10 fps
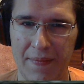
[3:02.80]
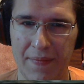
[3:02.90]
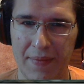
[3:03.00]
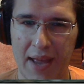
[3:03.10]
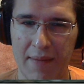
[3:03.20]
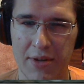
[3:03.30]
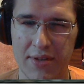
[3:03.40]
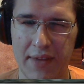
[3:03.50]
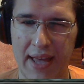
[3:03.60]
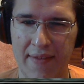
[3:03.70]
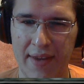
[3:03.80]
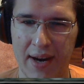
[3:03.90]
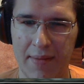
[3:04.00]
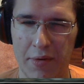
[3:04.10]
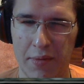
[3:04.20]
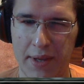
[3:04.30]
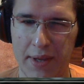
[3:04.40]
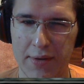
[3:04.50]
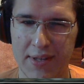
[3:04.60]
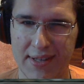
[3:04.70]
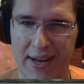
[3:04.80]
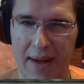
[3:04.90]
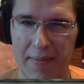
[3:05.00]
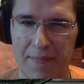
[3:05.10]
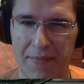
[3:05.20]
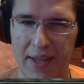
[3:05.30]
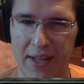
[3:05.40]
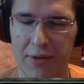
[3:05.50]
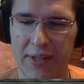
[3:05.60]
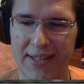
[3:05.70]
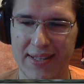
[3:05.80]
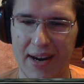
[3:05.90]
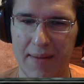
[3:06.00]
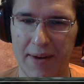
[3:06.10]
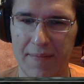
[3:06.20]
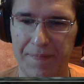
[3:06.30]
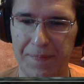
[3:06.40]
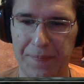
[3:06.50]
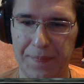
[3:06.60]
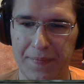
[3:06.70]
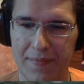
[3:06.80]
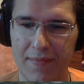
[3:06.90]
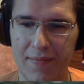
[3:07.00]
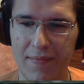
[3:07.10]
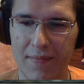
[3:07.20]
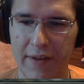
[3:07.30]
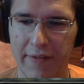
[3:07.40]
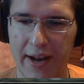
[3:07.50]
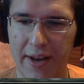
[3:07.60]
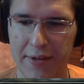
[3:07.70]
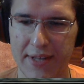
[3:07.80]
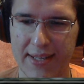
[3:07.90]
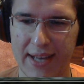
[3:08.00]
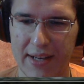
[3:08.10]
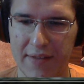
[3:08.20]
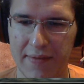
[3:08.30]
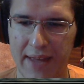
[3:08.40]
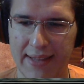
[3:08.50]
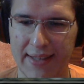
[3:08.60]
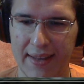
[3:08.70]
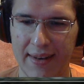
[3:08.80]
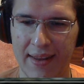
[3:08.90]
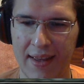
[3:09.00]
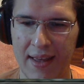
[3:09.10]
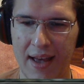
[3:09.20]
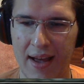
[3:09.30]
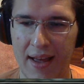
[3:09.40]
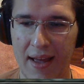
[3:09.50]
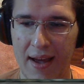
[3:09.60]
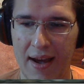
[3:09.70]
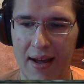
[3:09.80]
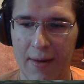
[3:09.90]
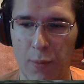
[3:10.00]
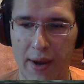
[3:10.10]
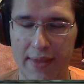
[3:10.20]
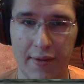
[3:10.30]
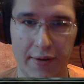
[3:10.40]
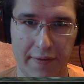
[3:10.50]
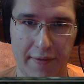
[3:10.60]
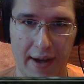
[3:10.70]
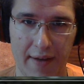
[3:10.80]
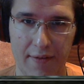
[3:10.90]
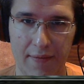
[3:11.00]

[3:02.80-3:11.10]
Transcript: and most of the heavy armor will be useless crap. Like, look at this armor. Value 618. Weight 35.